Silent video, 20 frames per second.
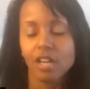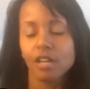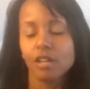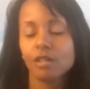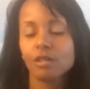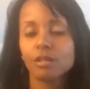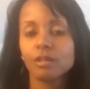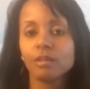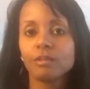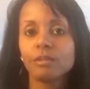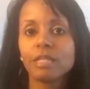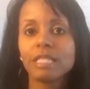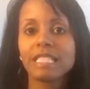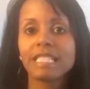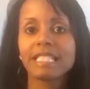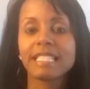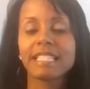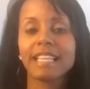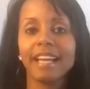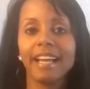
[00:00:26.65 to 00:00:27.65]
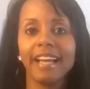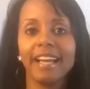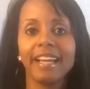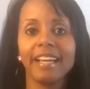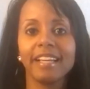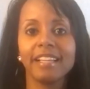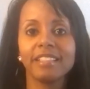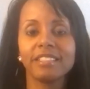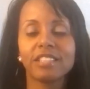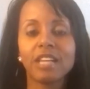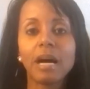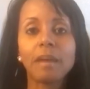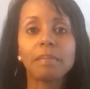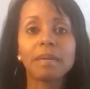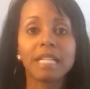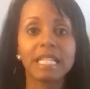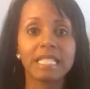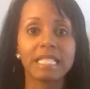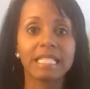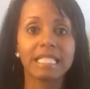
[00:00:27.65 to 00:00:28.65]
who was a
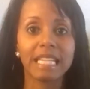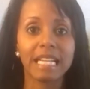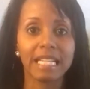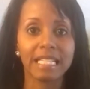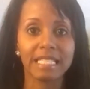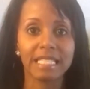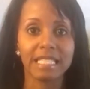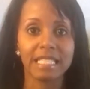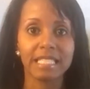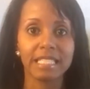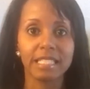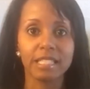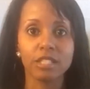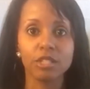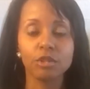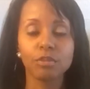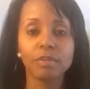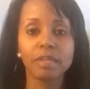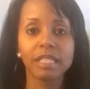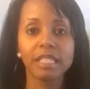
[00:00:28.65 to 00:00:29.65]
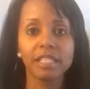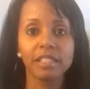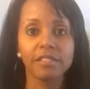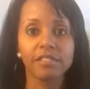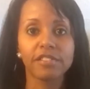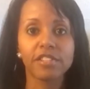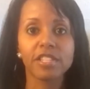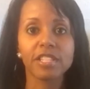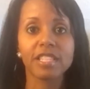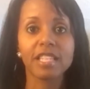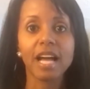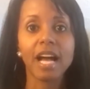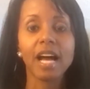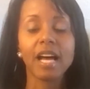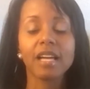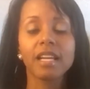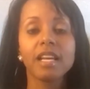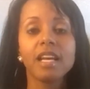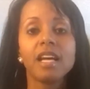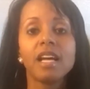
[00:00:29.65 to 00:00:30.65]
Japanese scientist who believes
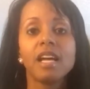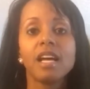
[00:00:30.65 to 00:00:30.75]
that